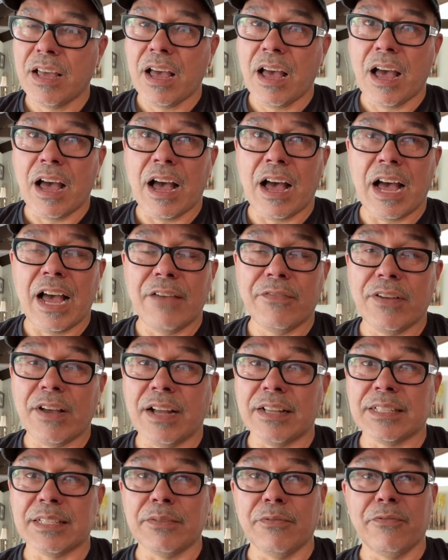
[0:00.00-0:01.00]
I've got
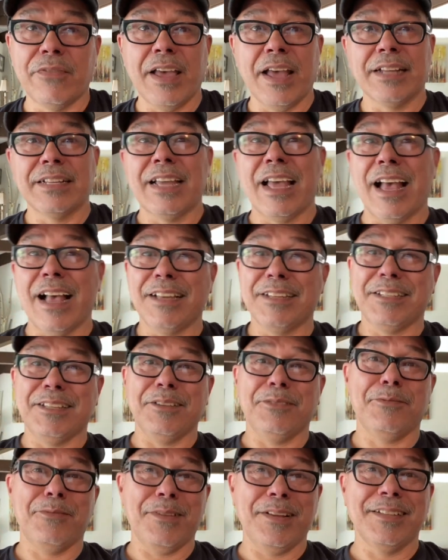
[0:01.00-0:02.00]
some
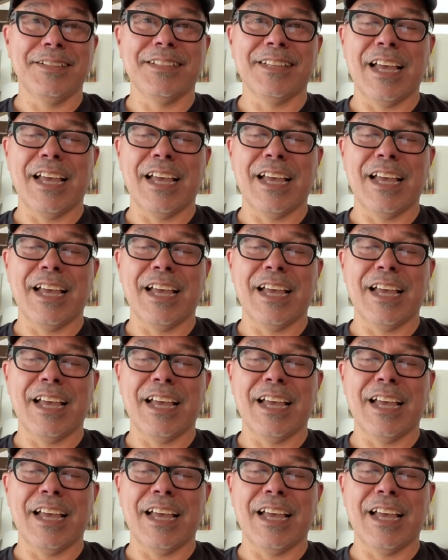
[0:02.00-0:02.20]
fantastic ones.